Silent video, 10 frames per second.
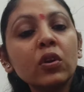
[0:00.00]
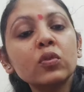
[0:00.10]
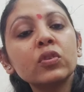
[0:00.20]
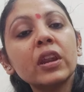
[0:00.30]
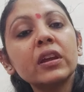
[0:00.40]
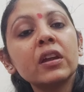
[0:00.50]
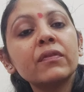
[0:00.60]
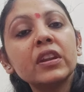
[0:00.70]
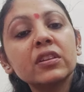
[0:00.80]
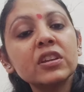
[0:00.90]
going to get a
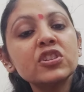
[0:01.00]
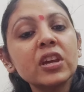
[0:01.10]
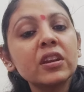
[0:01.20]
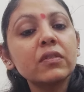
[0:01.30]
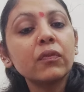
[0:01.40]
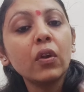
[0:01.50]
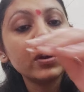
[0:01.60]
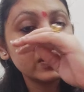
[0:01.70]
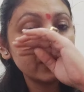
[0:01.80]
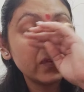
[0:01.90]
very rich and
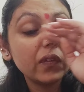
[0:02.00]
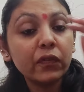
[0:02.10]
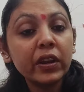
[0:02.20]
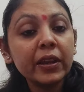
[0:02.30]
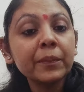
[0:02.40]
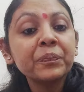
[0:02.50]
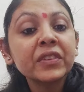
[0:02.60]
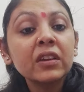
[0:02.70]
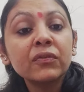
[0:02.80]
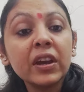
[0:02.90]
rewarding, fulfilling
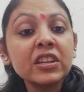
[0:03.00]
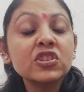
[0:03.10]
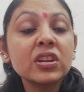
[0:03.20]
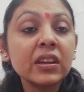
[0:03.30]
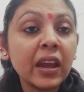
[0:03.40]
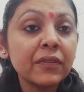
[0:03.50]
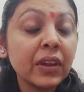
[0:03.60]
financial life.